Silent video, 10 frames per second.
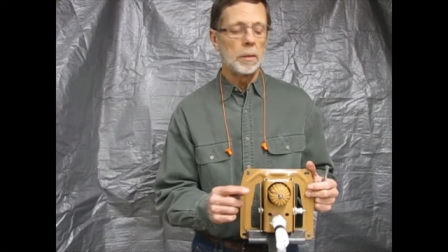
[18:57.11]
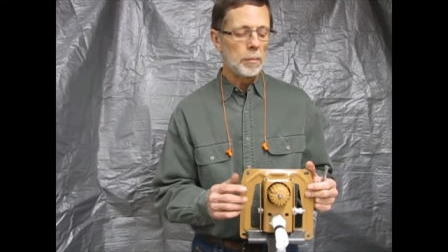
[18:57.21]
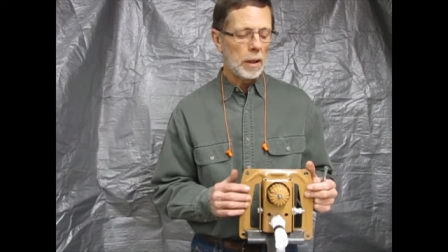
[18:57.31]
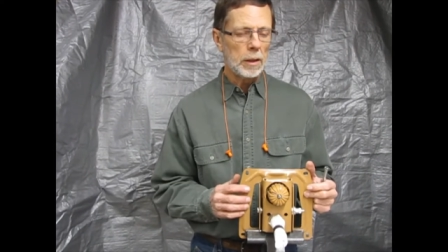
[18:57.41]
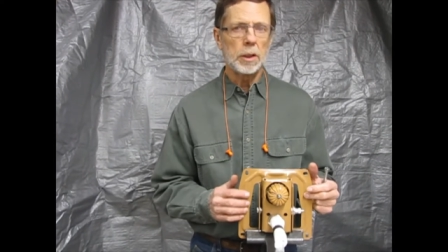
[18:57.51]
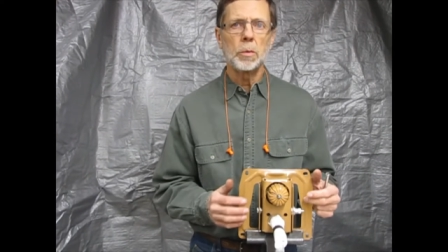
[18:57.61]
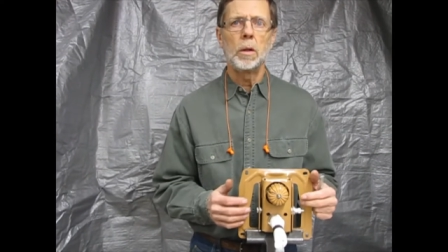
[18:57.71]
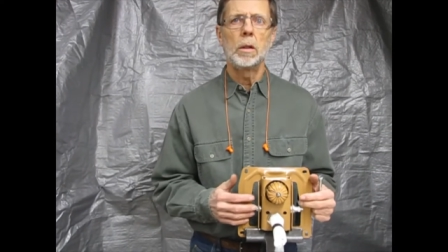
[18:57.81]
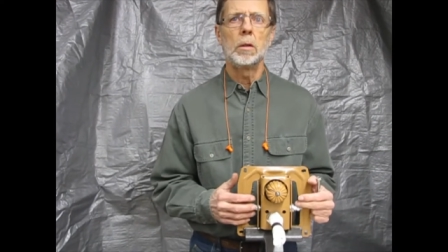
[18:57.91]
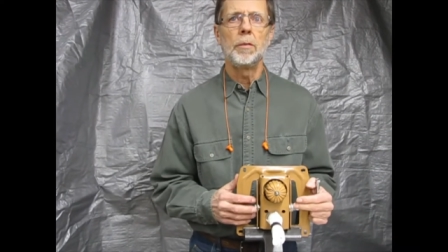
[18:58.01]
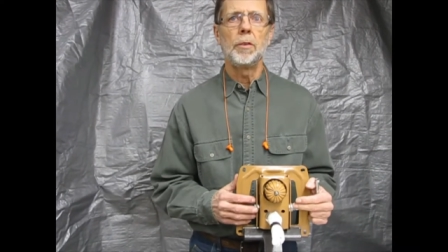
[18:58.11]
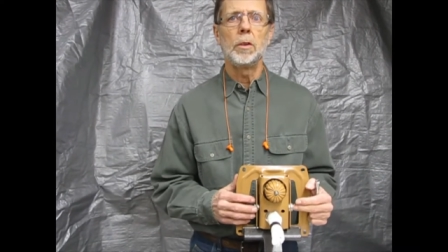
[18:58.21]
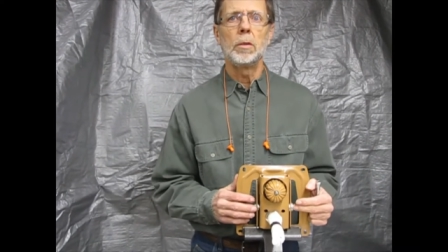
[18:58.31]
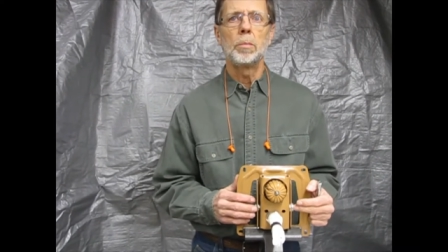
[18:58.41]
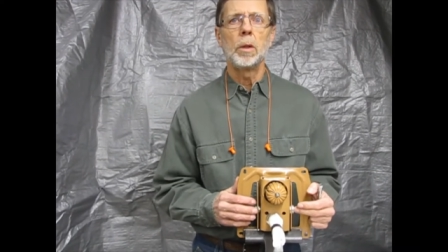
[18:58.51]
But I just wanted to
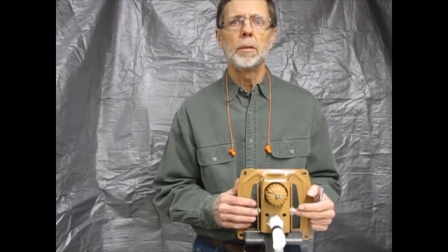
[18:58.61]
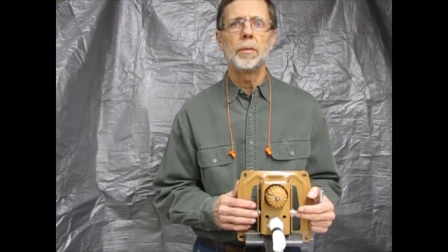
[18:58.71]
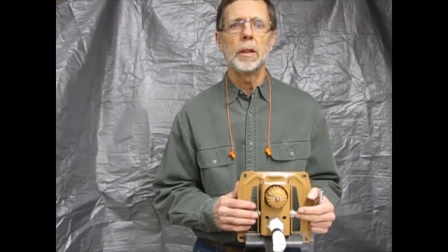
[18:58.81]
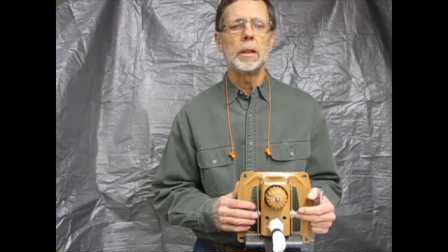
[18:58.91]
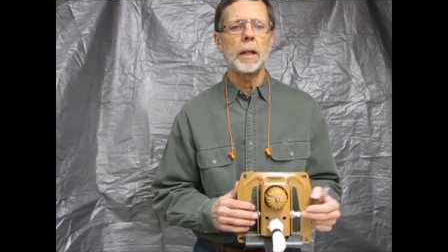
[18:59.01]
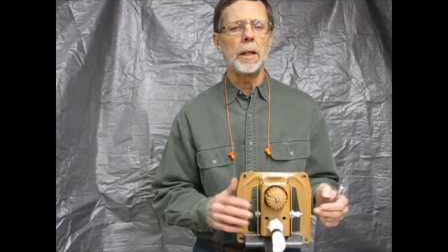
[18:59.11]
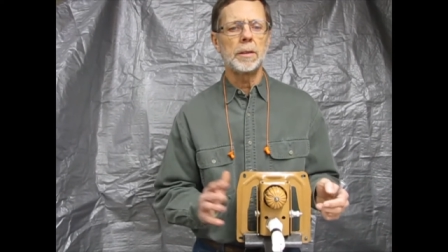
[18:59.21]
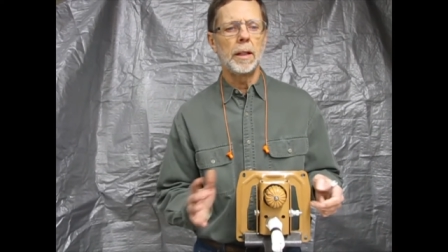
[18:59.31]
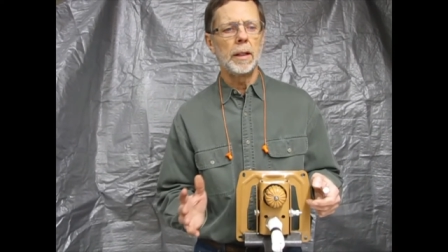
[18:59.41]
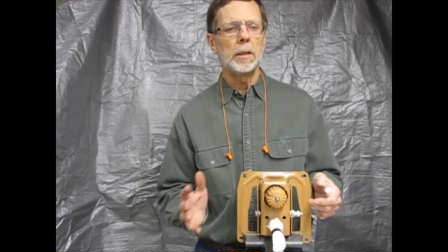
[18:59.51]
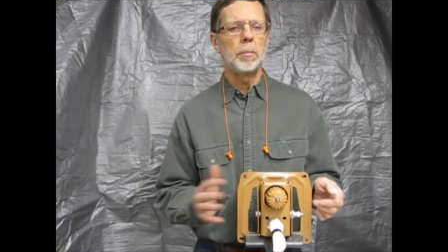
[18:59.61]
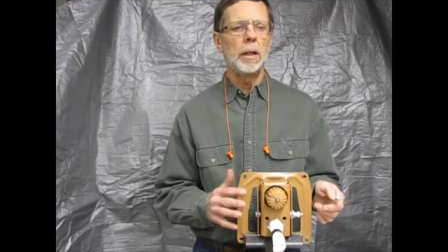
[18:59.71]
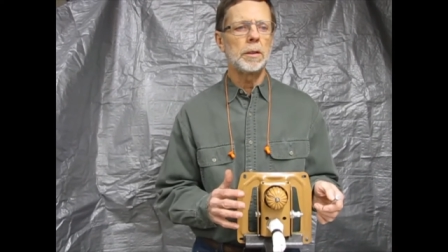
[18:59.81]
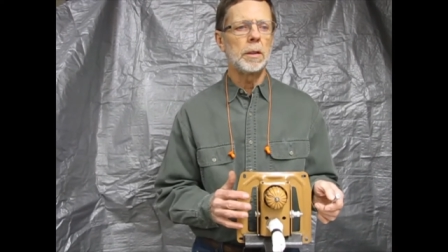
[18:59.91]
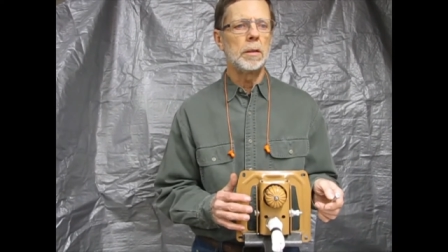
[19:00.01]
review briefly in case I didn't
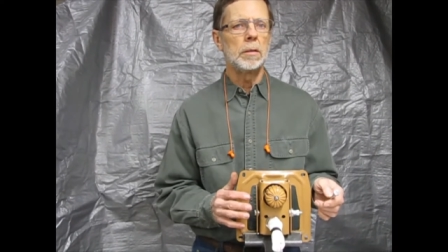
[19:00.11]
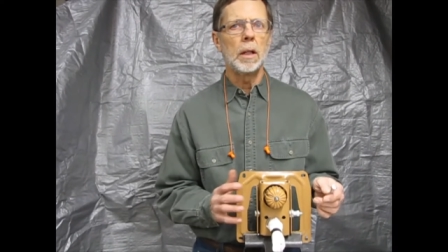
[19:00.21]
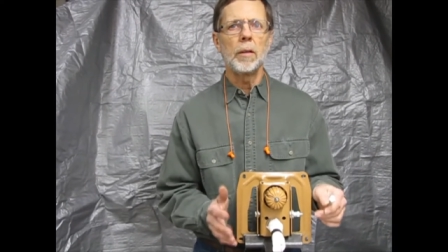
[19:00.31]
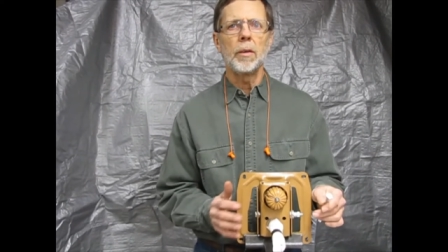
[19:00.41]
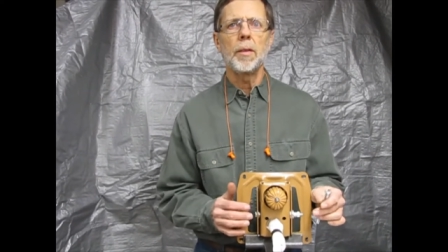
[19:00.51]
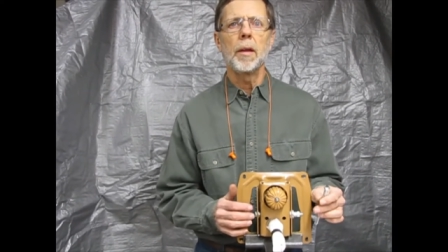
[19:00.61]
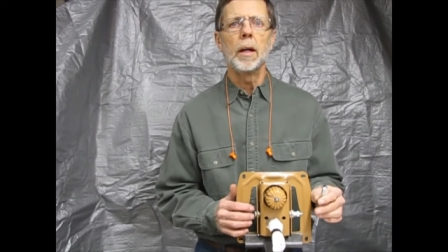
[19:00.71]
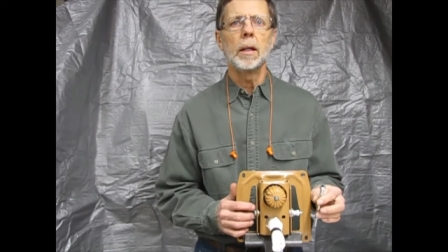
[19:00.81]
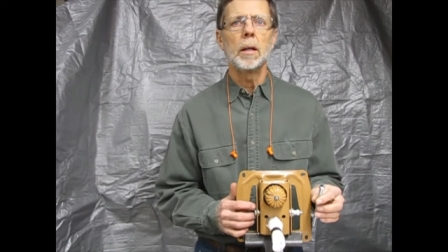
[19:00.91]
mention everything